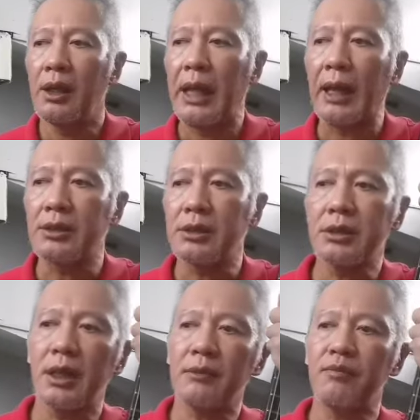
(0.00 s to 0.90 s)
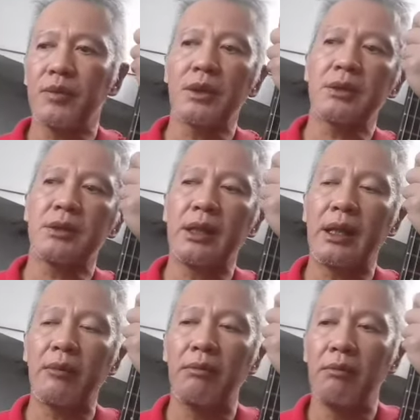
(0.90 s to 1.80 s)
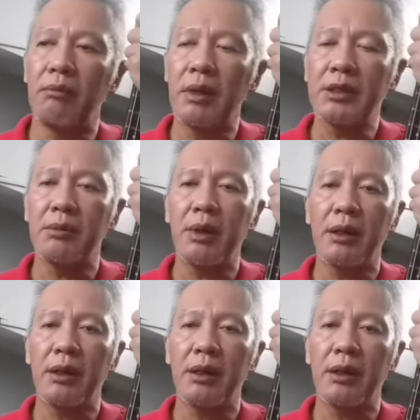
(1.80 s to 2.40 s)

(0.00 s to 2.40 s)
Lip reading: Next is that it's really a much